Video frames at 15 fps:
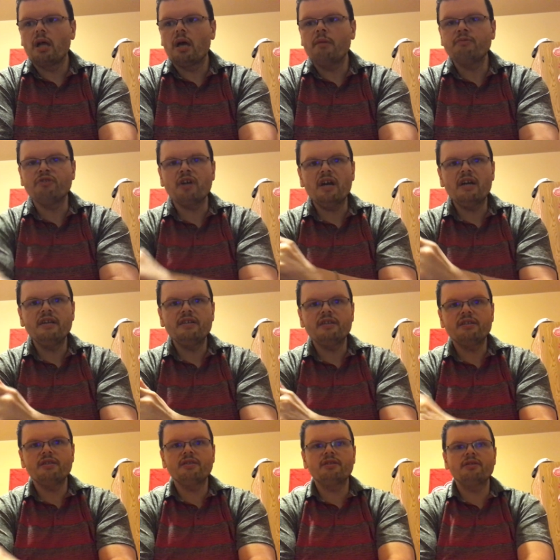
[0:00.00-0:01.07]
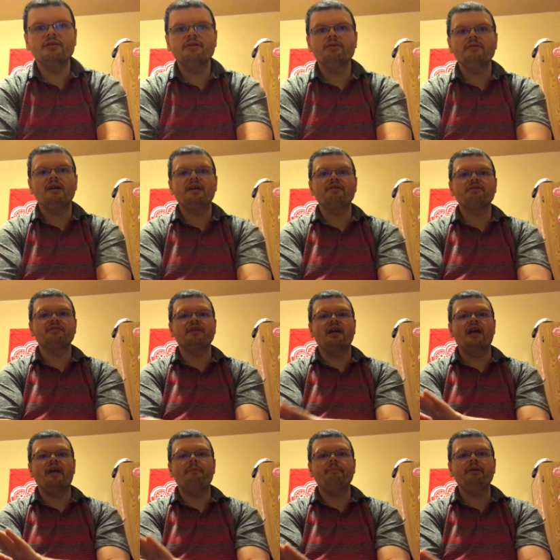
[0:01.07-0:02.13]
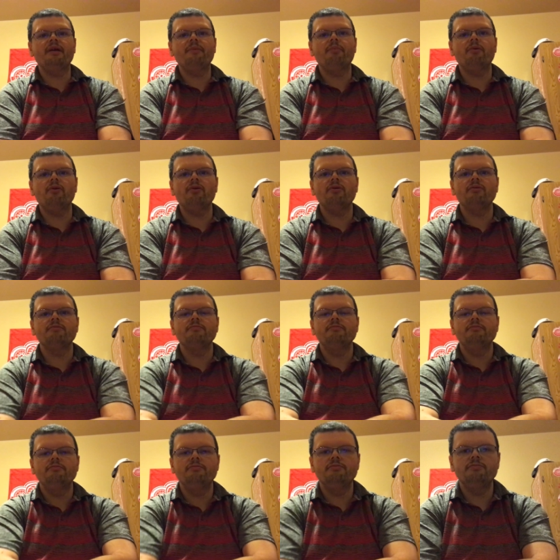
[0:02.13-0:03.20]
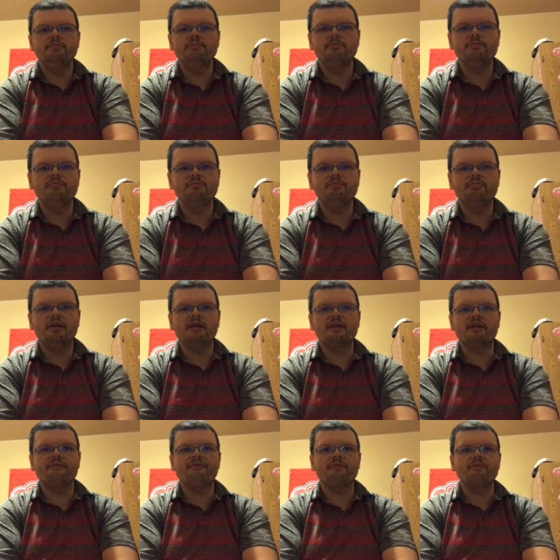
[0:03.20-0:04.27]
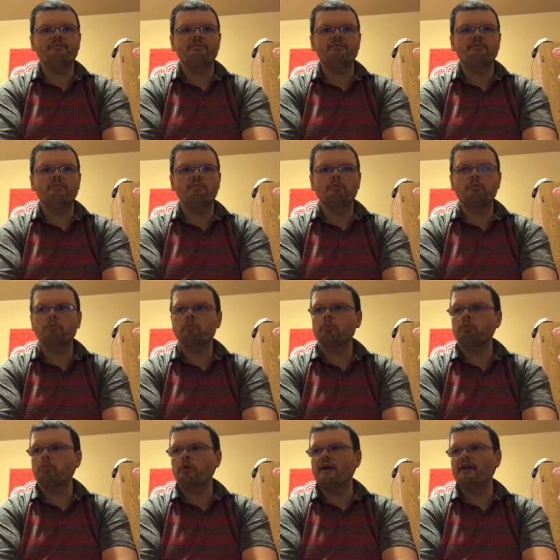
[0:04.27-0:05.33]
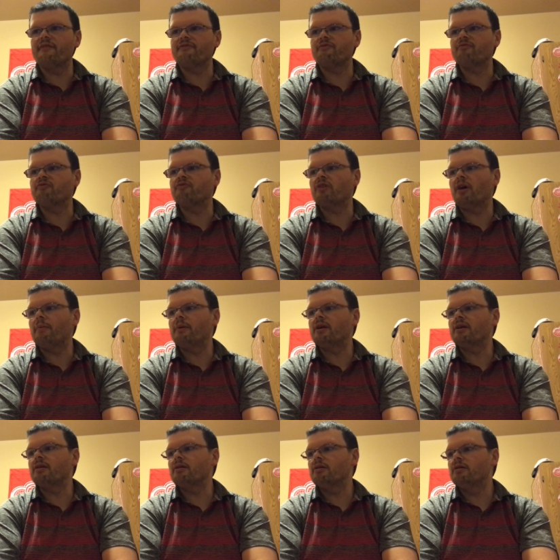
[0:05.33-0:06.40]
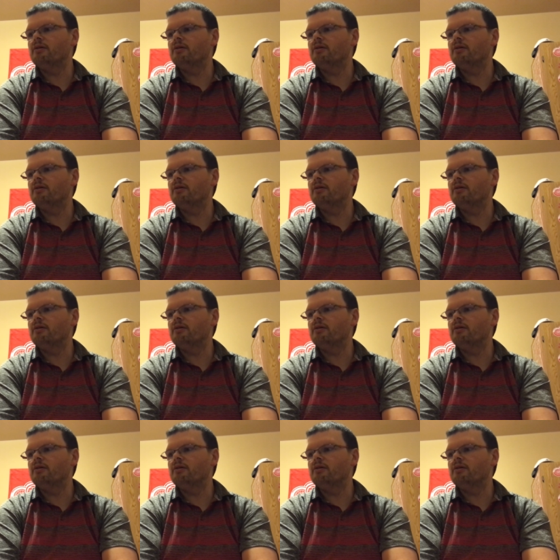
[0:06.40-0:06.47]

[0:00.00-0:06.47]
I'm trying to entertain people by different ways of drumming